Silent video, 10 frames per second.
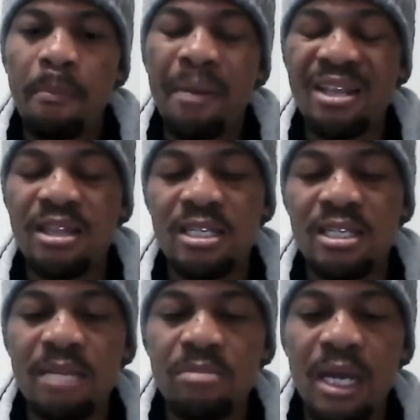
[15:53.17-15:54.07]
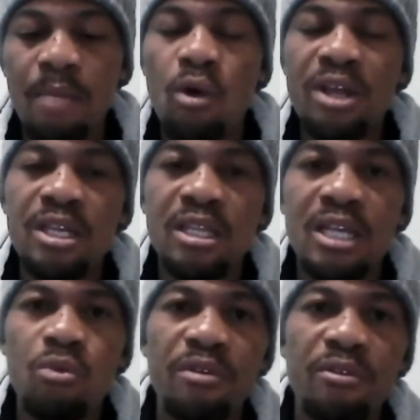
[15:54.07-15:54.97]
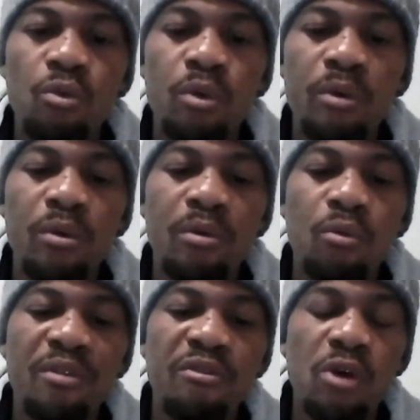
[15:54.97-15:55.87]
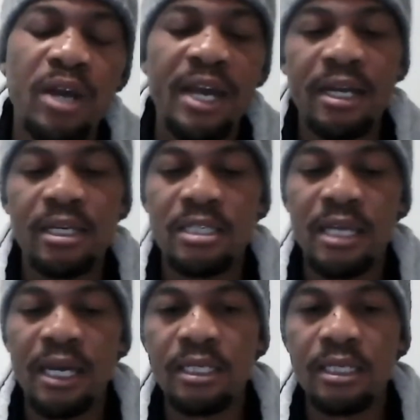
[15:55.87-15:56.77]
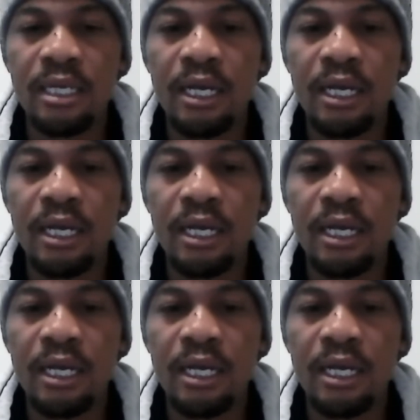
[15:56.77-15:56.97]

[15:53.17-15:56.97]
But at the same time, one thing that we forget is that